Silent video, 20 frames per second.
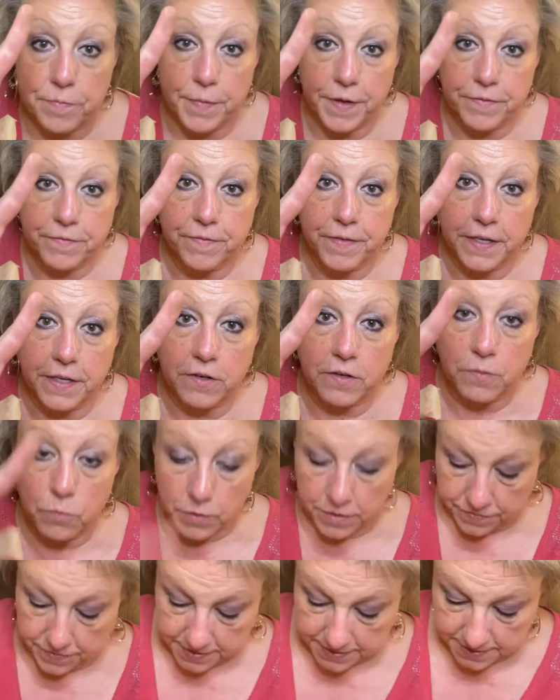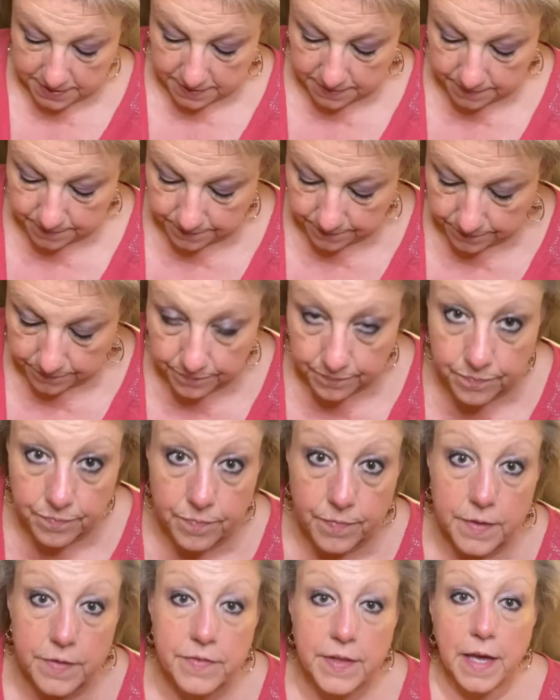my finger with it.
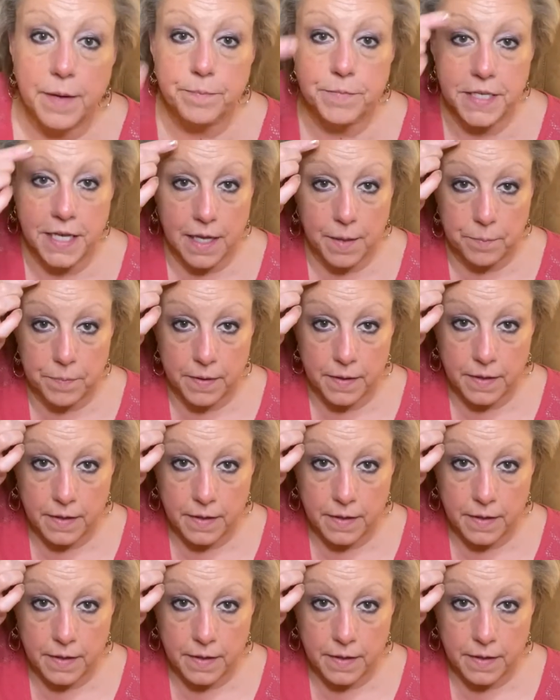Tap, tap,